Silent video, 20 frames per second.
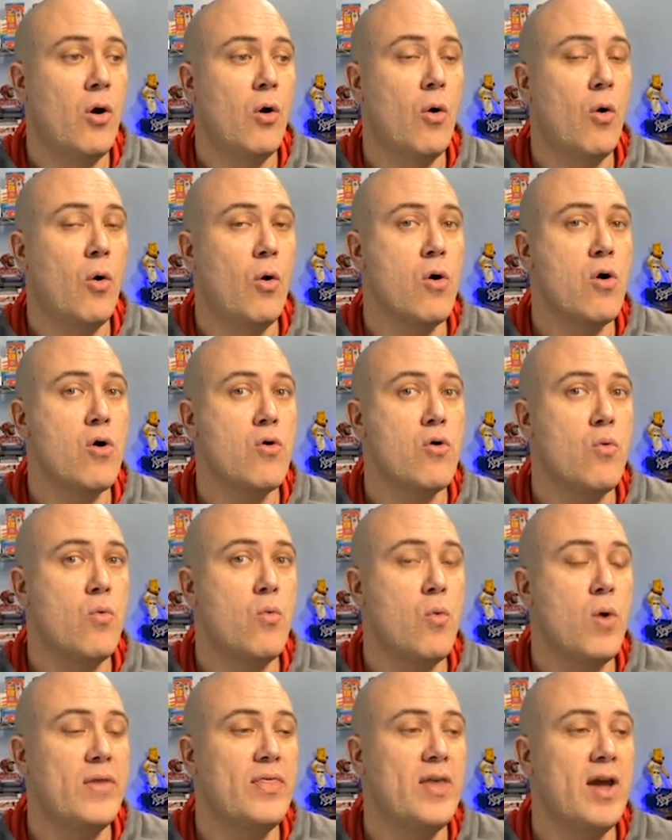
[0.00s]
or
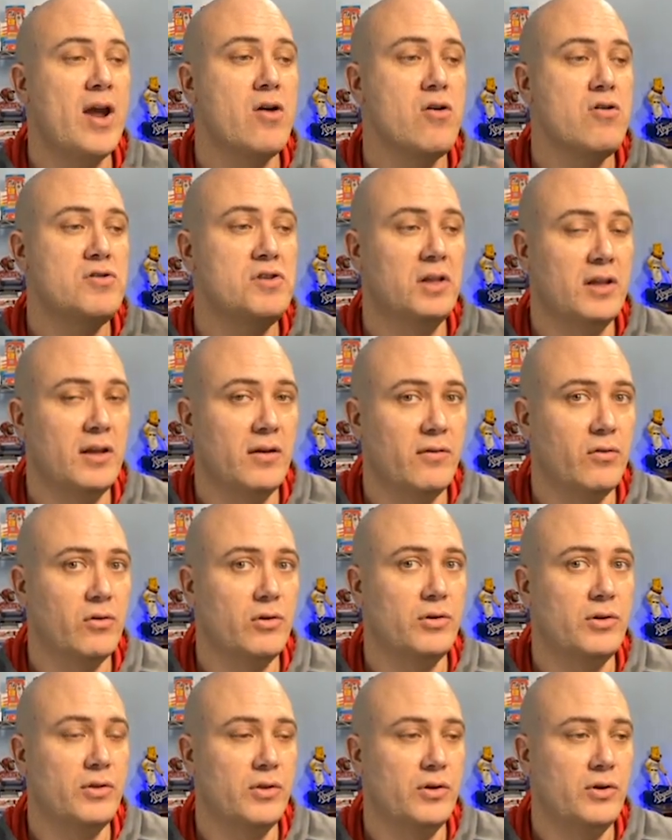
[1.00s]
when they are
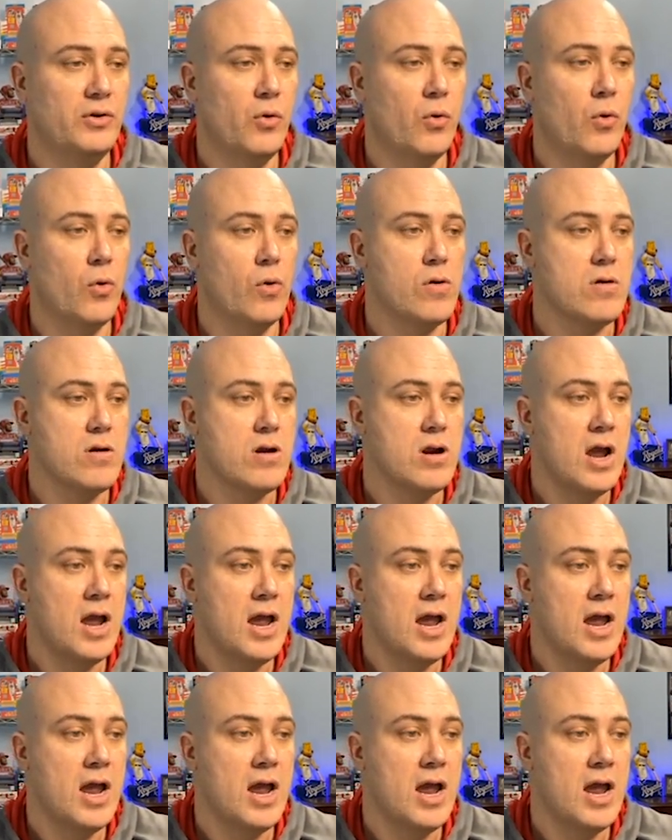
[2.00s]
delivered to the door.